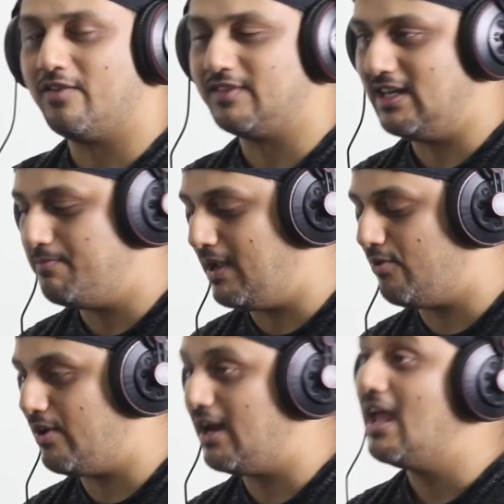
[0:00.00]
deep end, right?
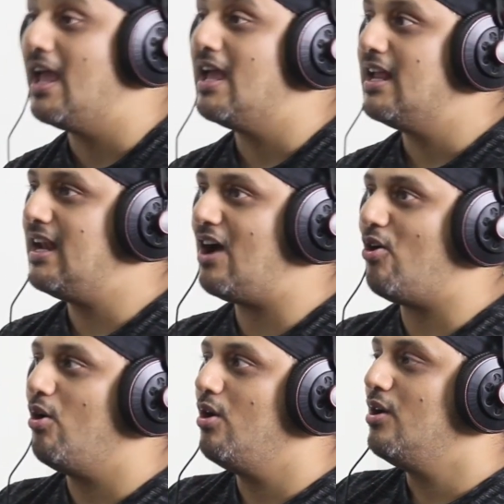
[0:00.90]
Now
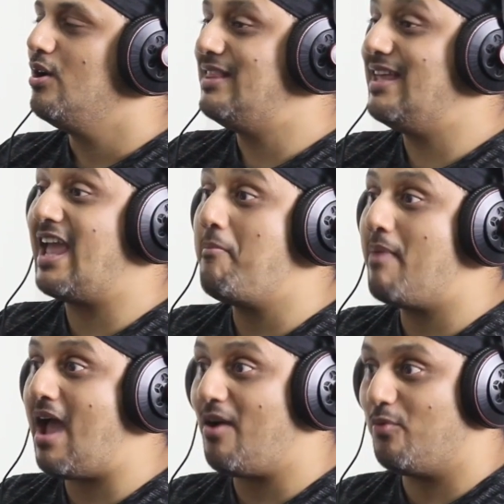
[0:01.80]
they came
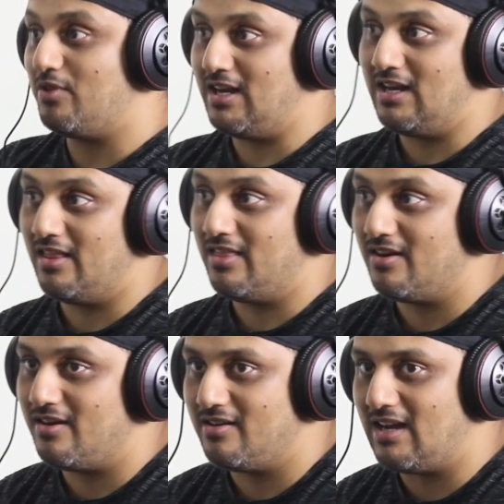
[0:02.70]
back with
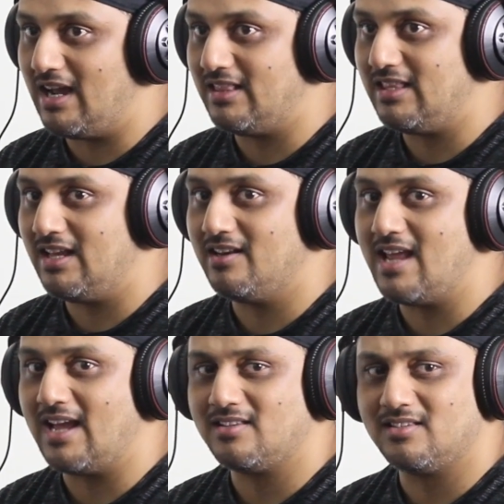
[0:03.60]
another, I think
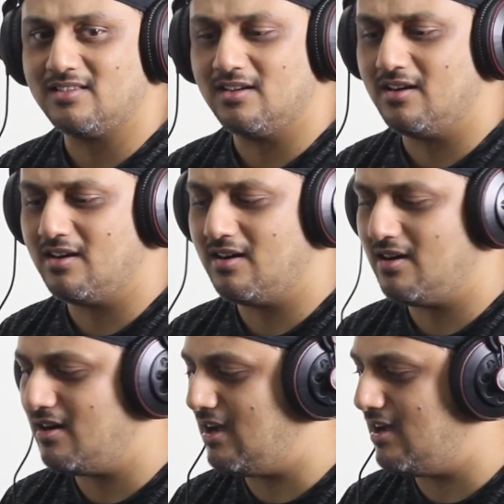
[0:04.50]
Dexter
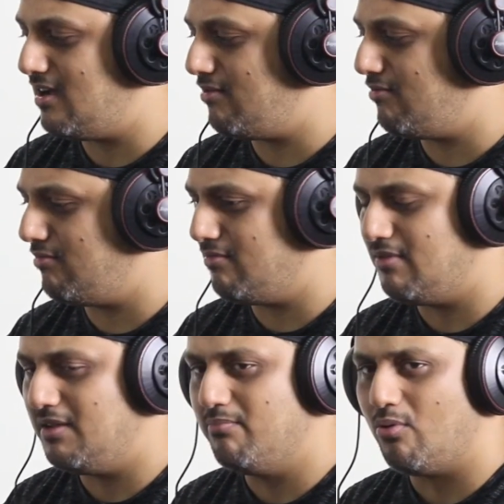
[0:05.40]

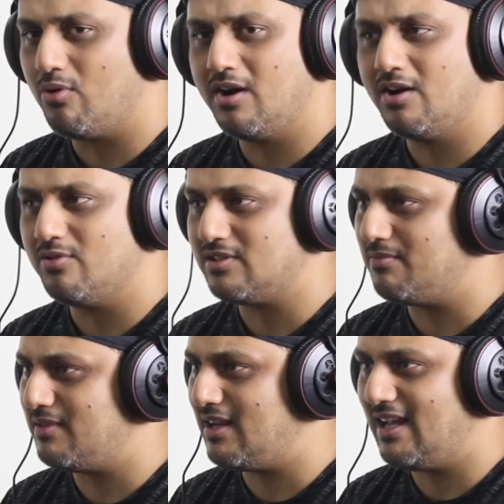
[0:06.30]
Reborn or something
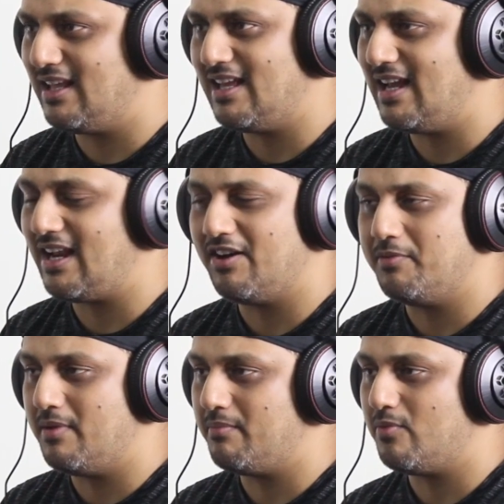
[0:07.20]
like that. I can't remember
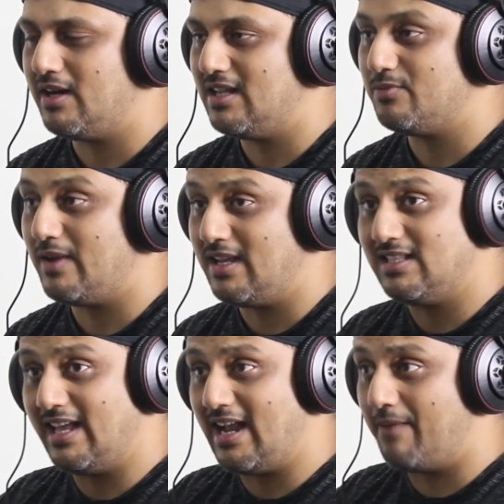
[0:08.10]
what it is. Where he's like
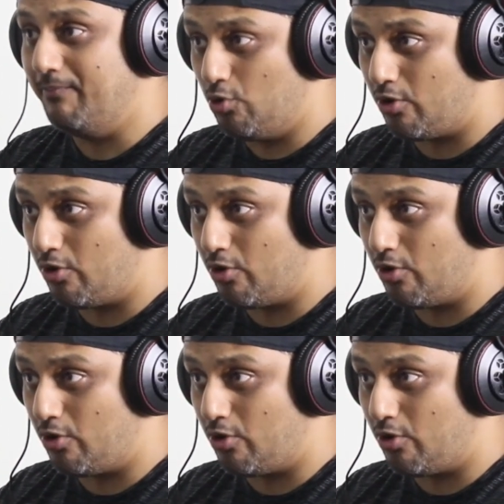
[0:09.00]
up north,